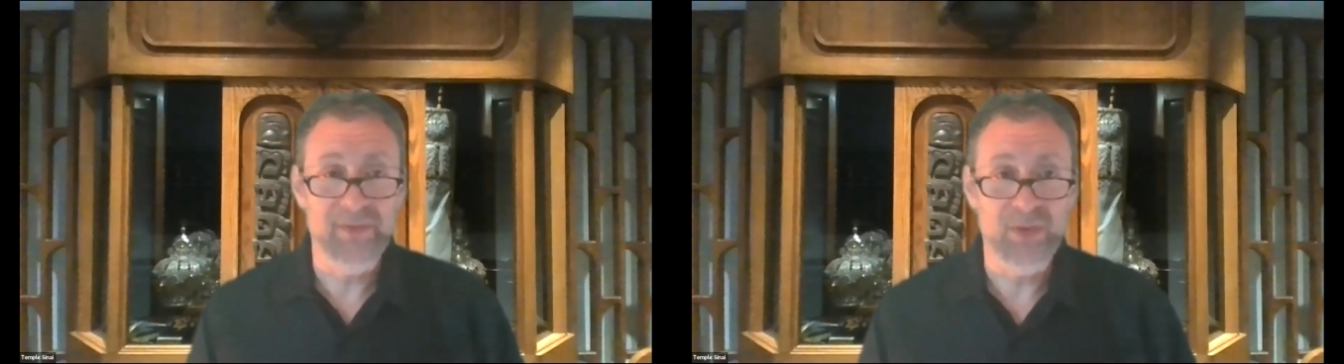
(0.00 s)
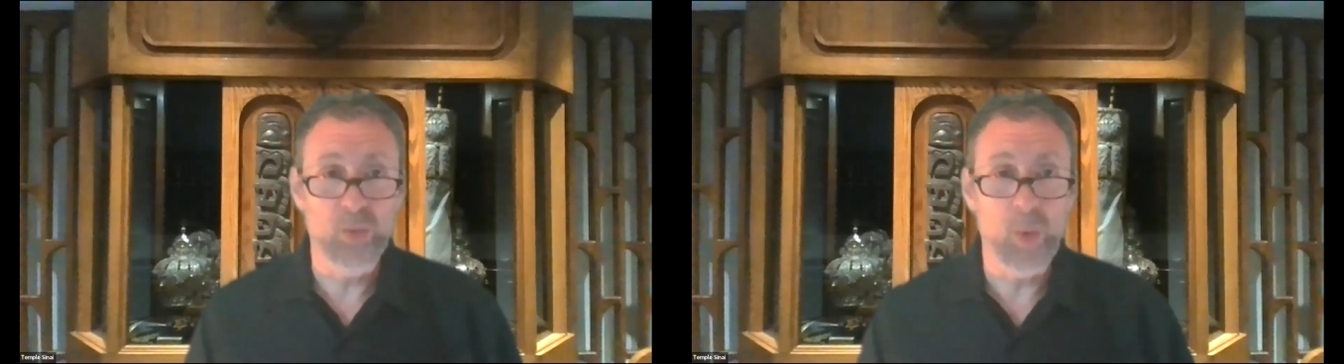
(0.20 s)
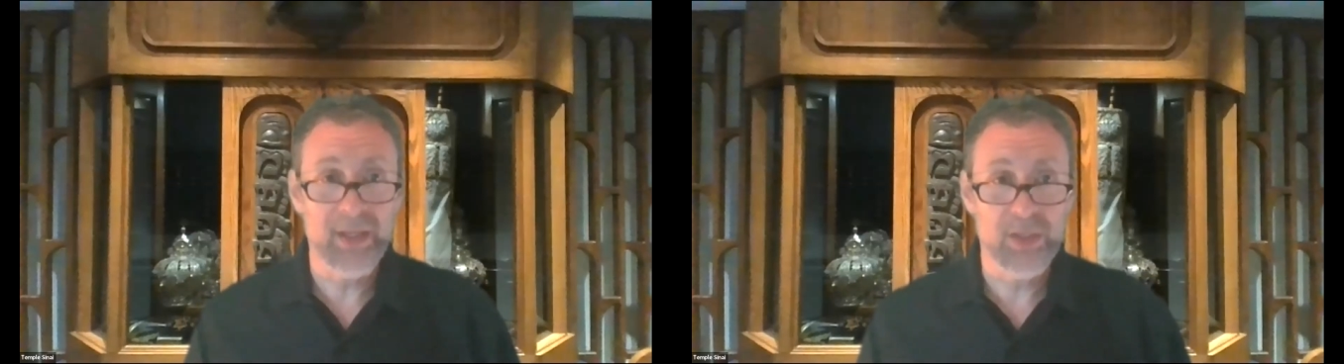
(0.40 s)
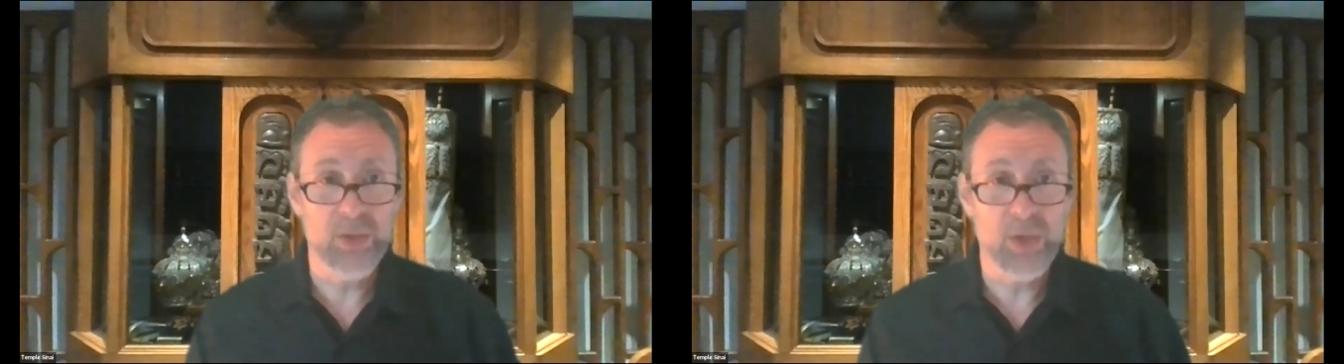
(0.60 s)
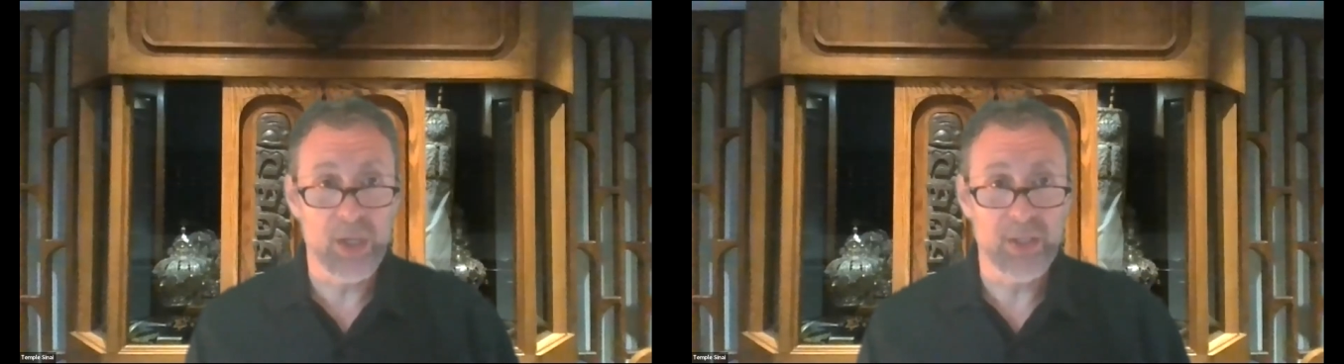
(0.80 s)
if you want to
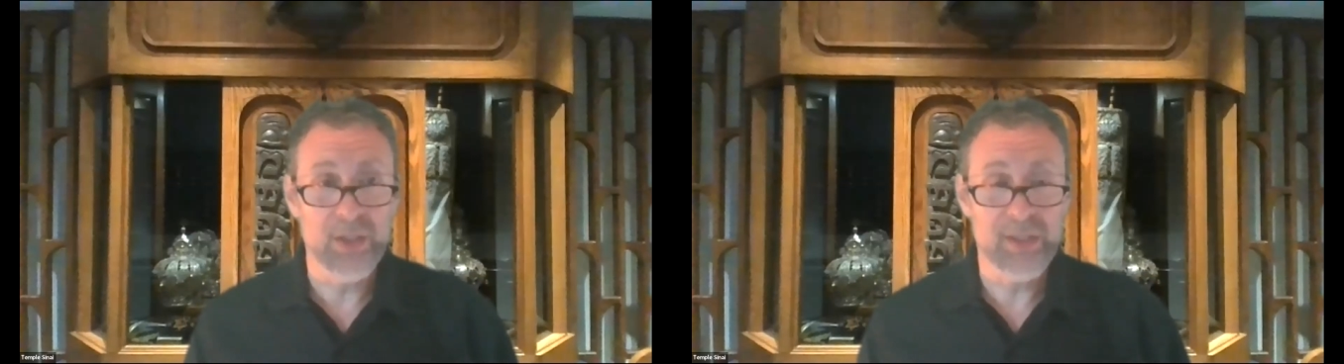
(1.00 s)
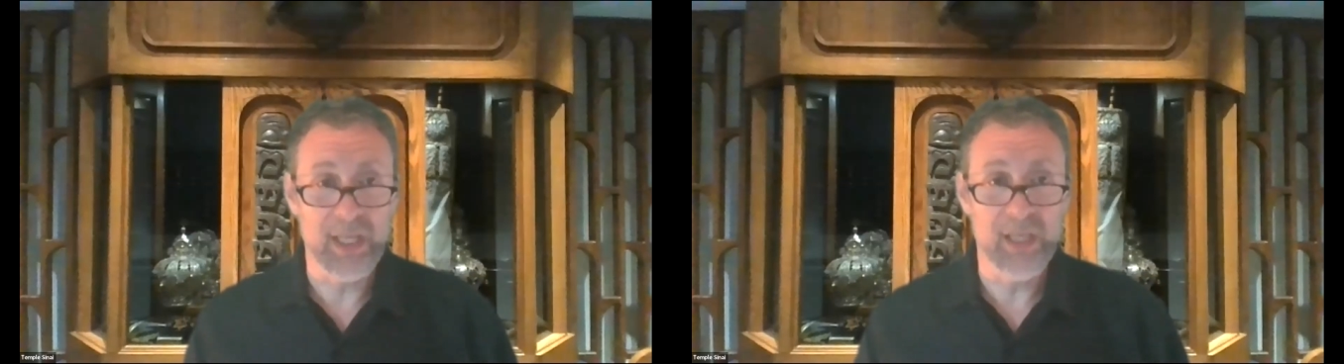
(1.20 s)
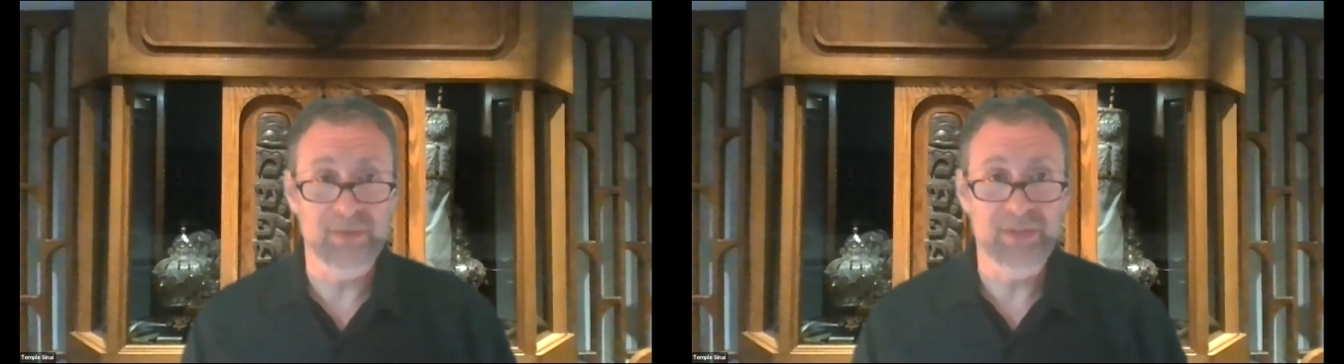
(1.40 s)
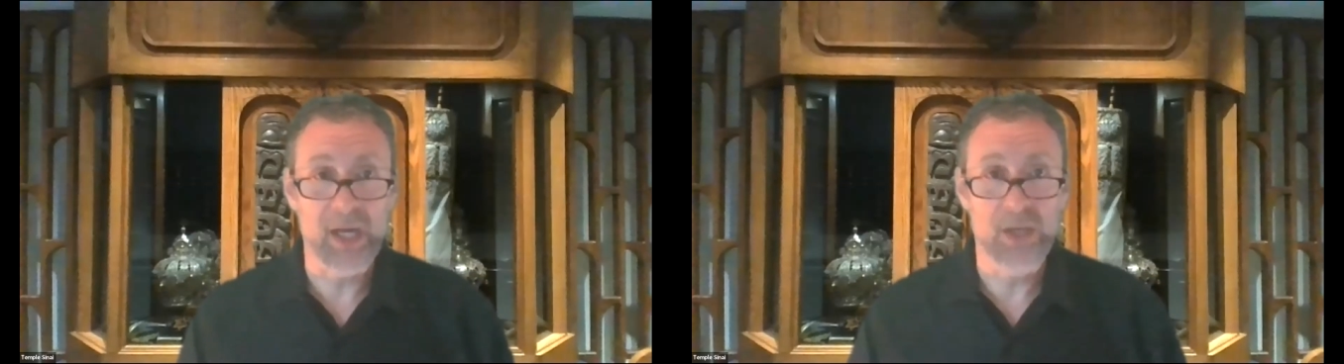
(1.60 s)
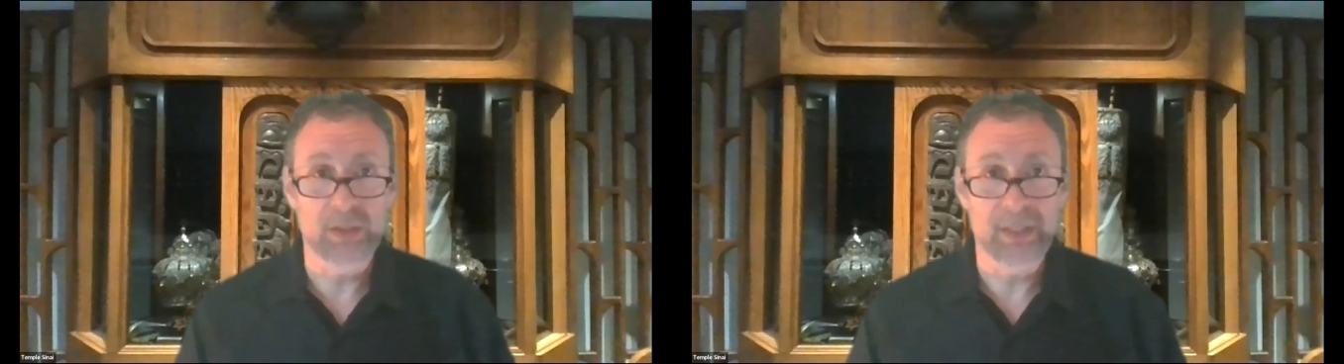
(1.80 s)
call yourselves
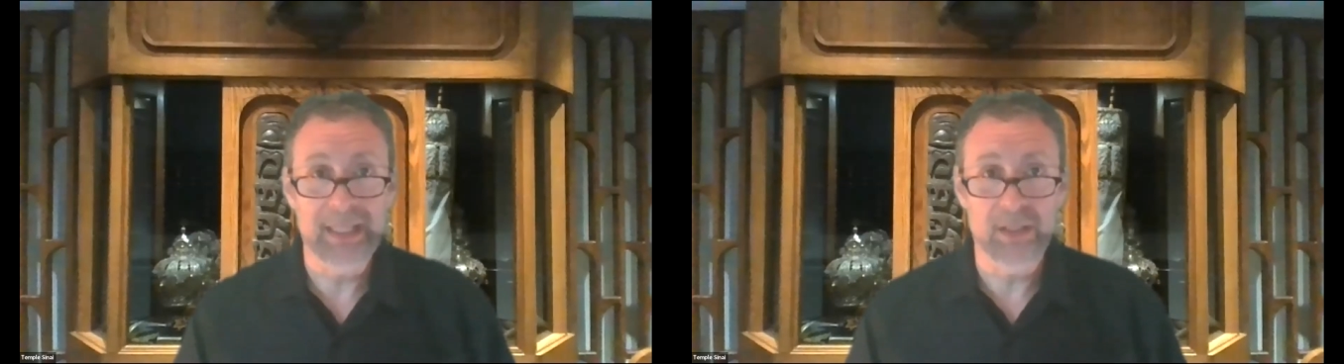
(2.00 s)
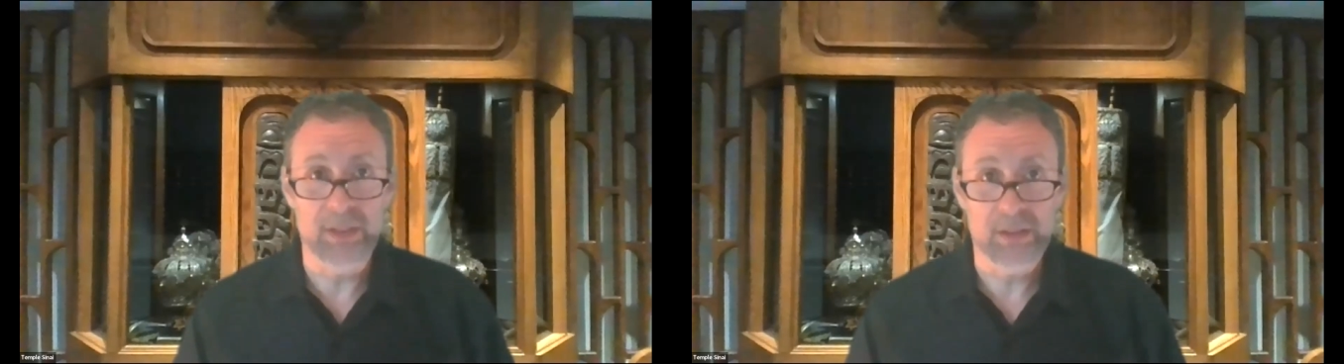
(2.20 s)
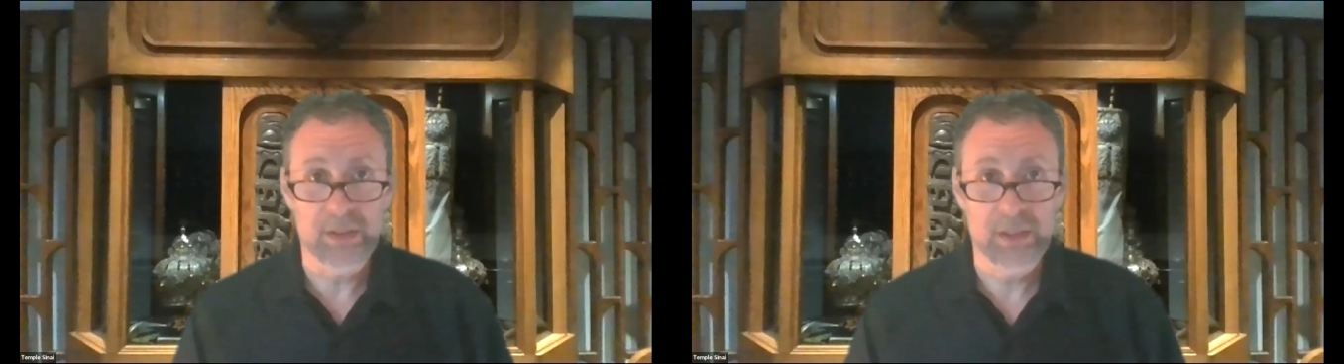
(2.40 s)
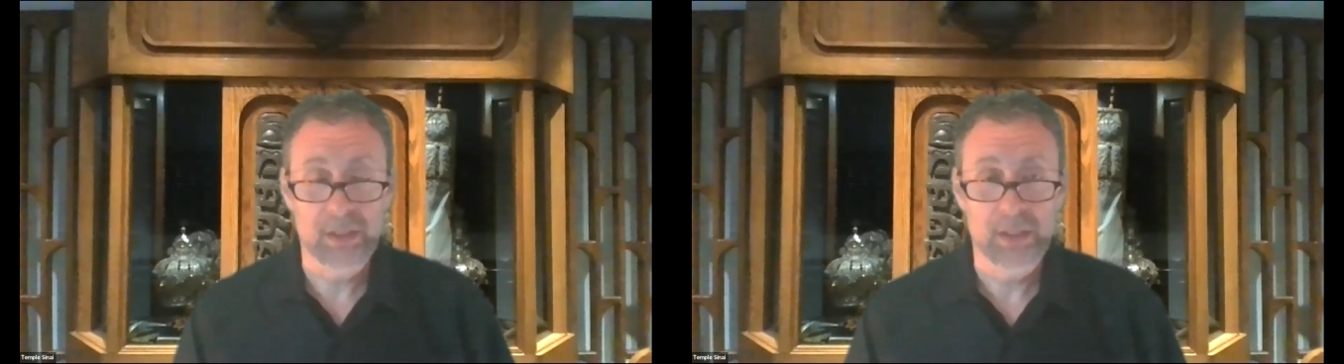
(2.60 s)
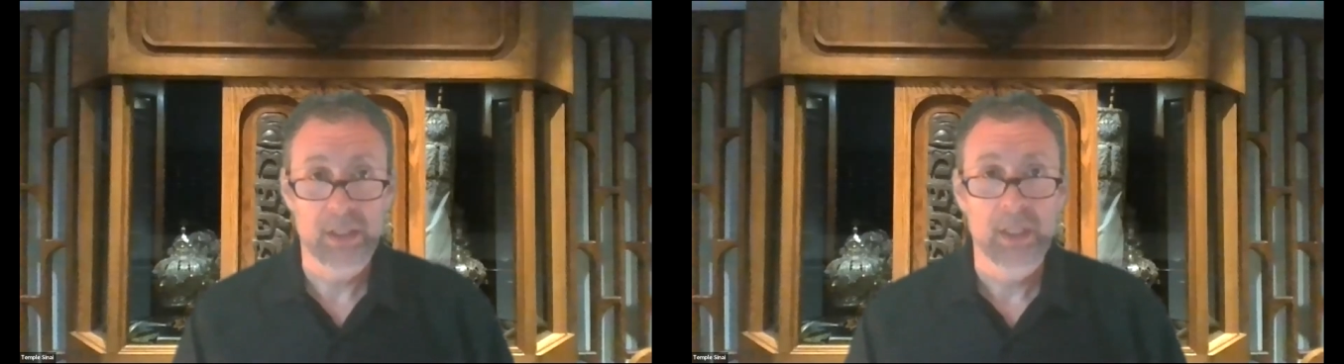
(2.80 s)
our leaders,